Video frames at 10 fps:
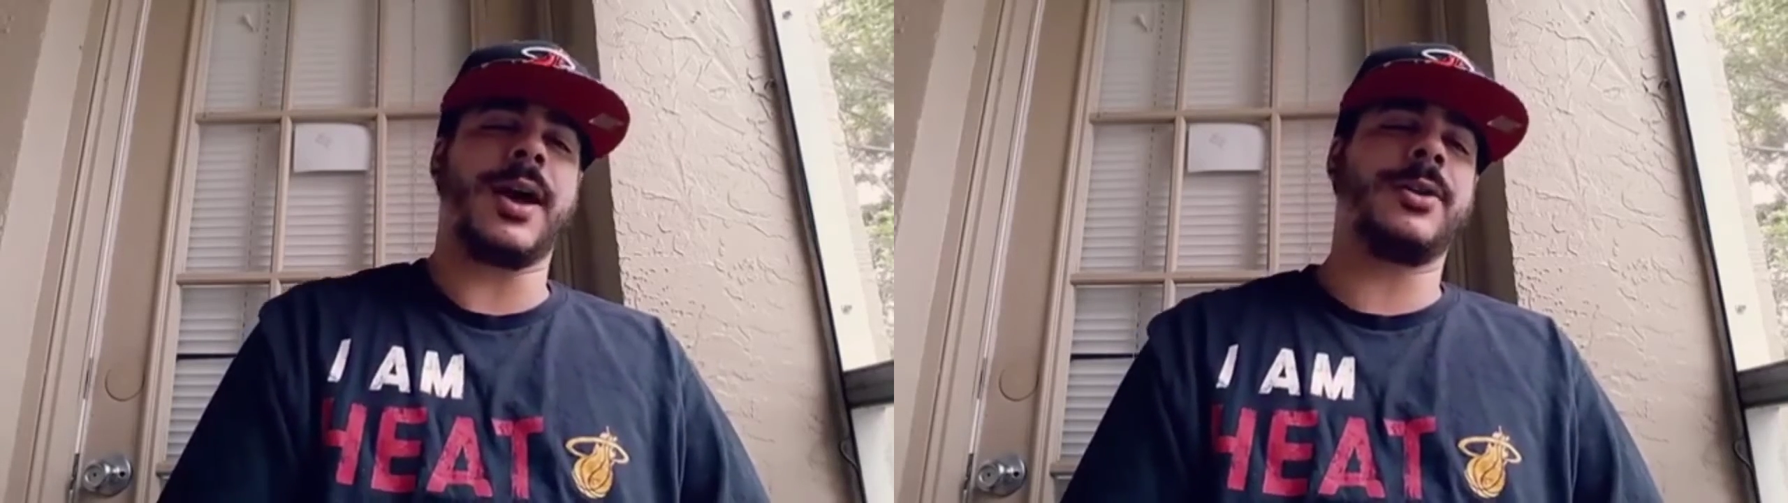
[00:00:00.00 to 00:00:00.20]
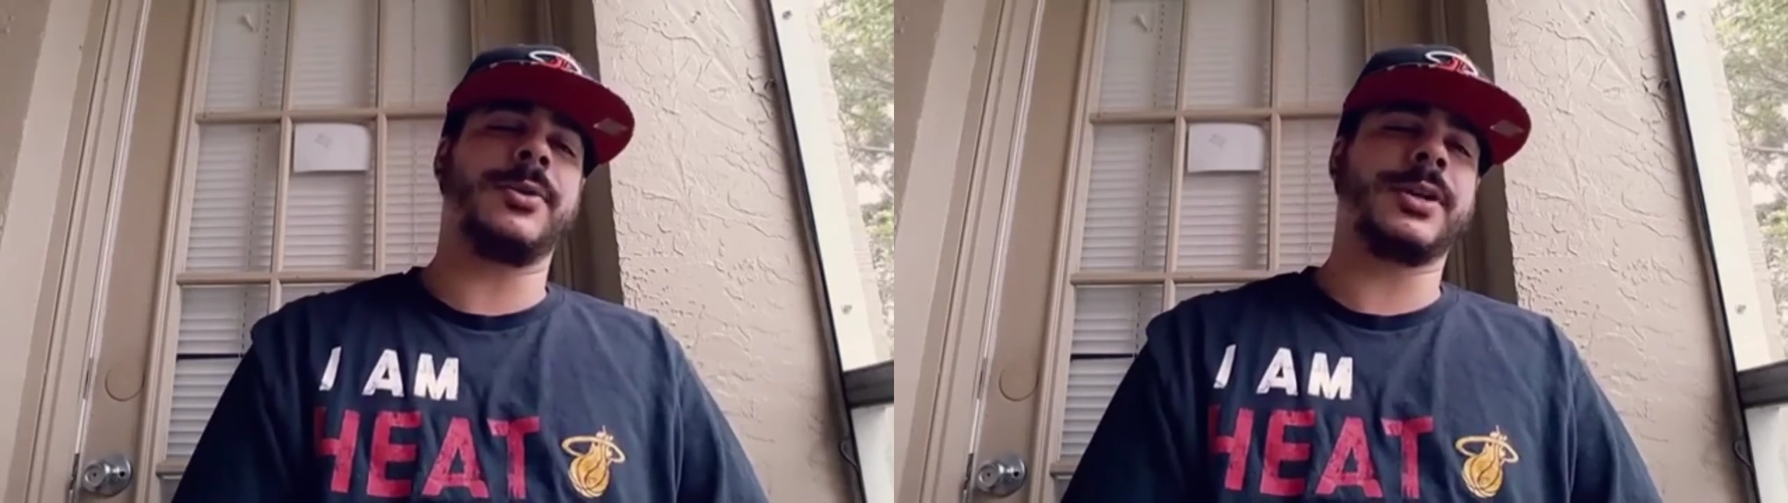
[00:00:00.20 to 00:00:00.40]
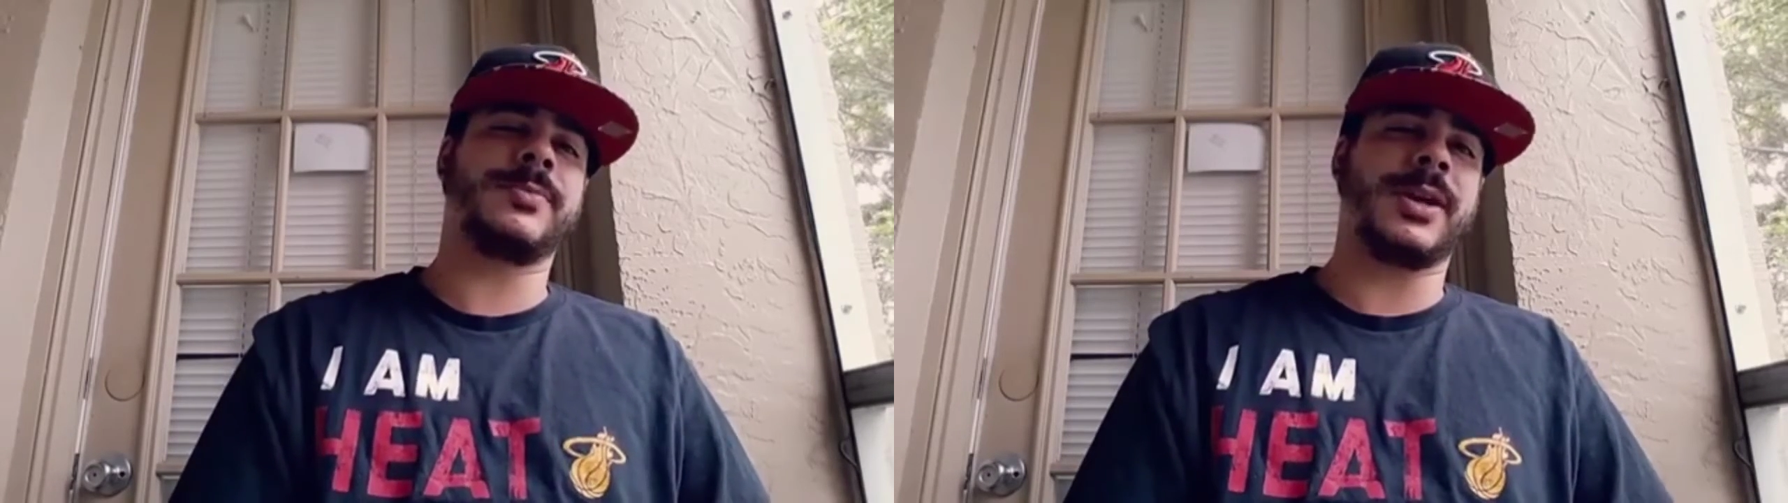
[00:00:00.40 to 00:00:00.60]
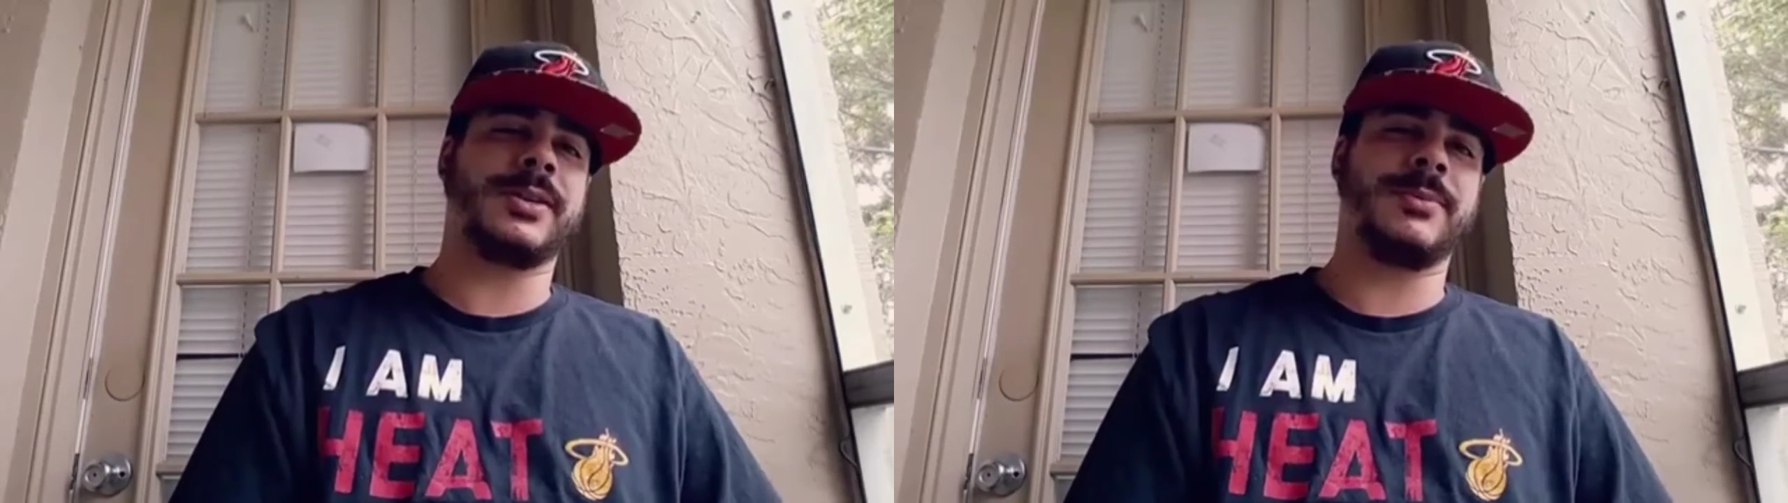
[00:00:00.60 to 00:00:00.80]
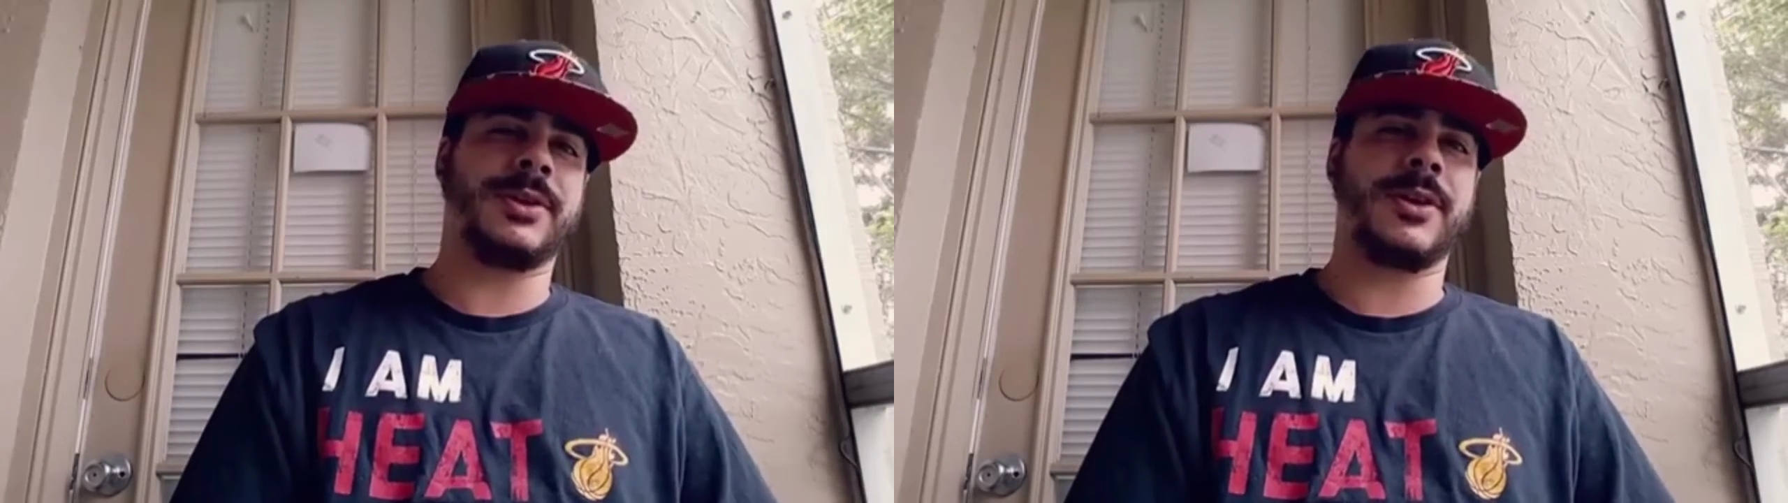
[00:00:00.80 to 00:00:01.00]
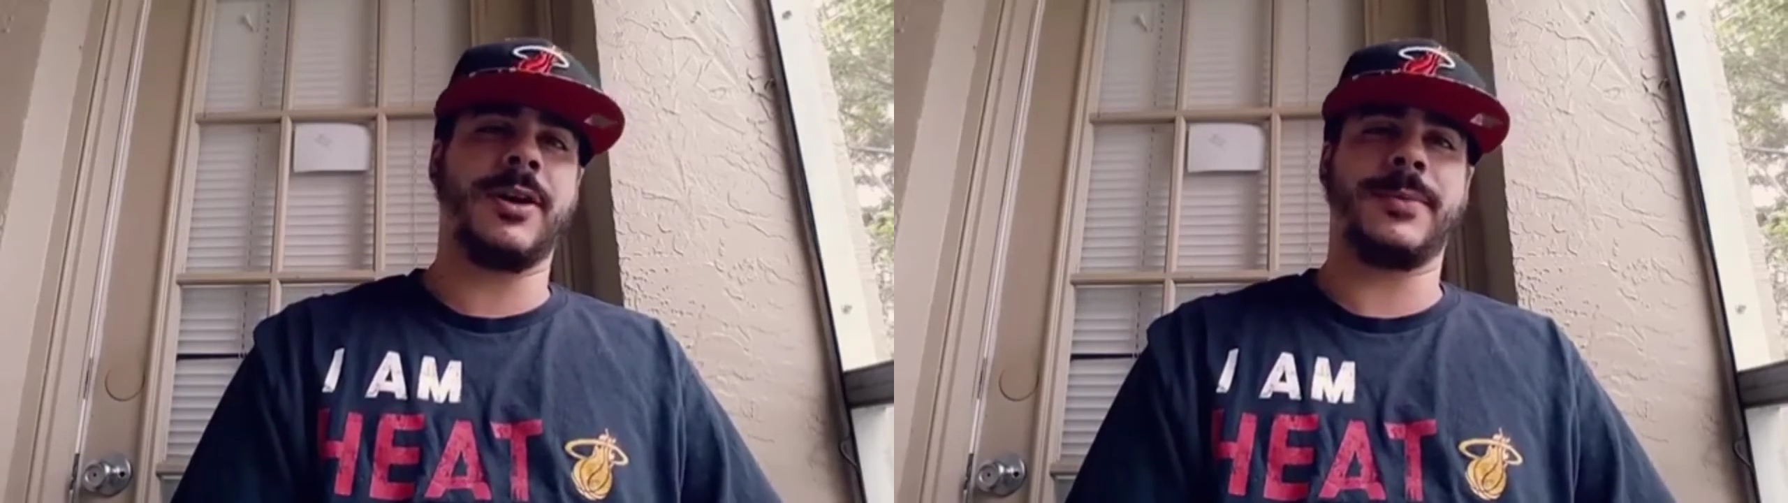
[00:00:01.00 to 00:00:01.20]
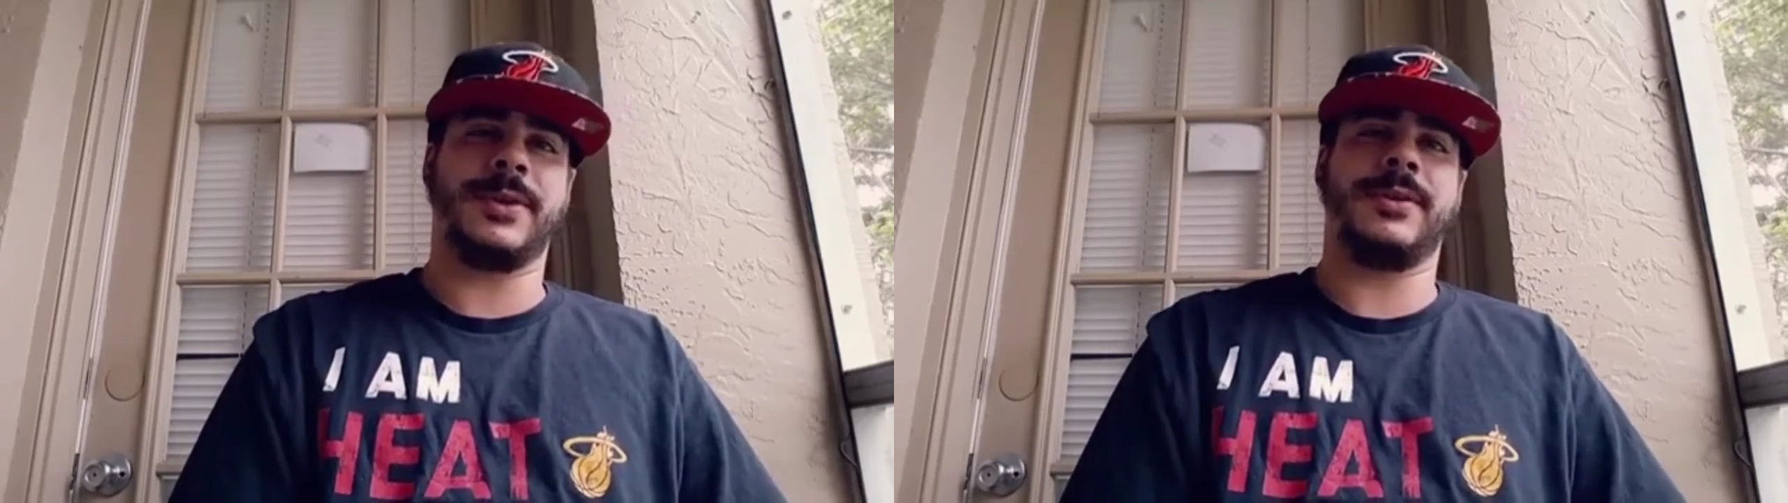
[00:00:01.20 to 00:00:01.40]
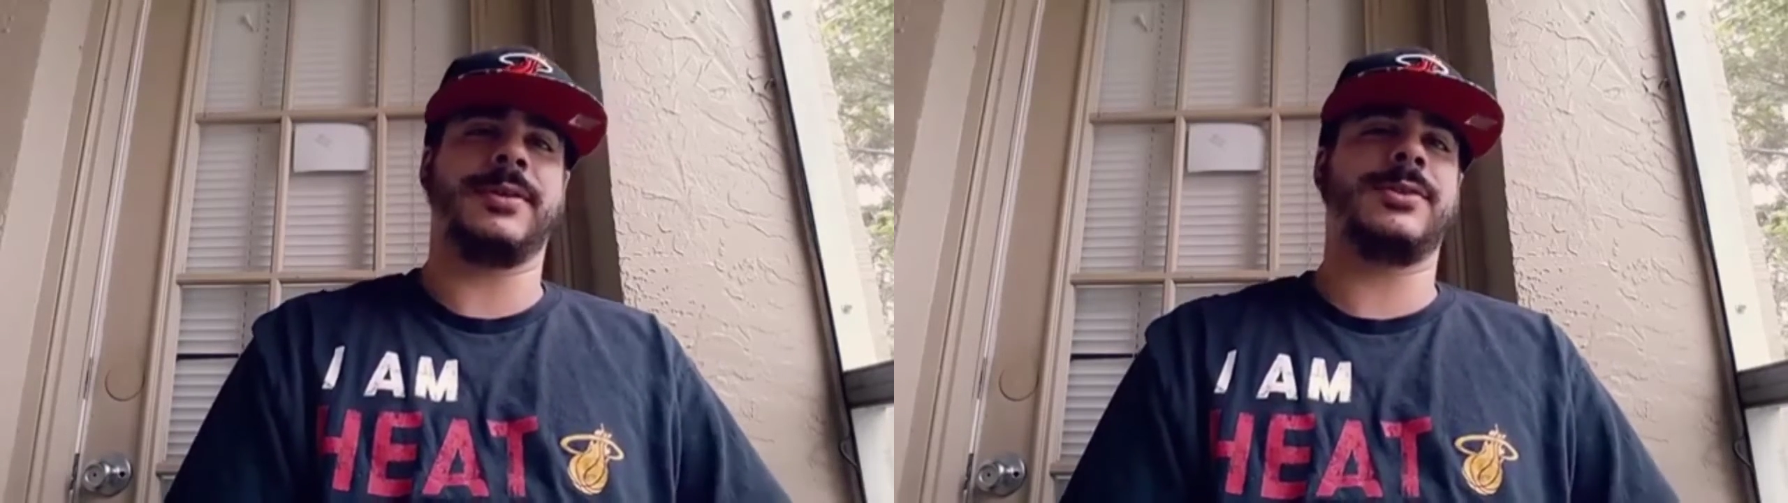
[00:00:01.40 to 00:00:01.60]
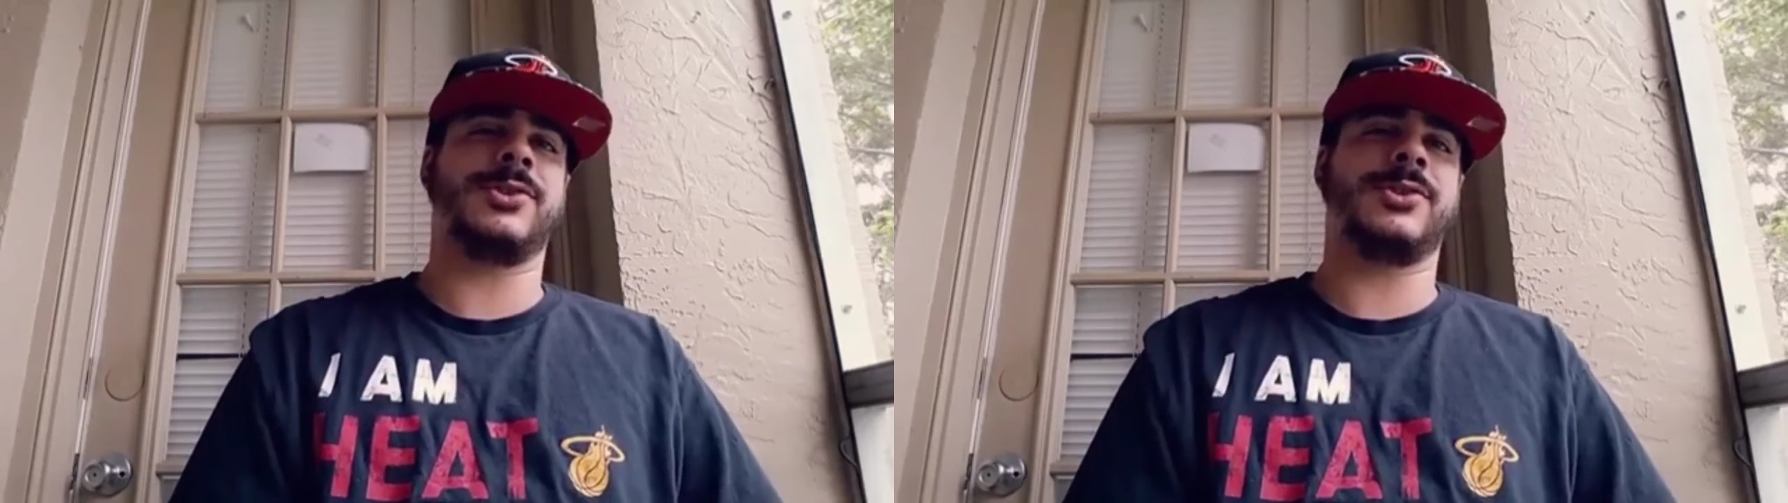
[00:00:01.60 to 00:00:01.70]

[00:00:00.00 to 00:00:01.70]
I don't expect him to come and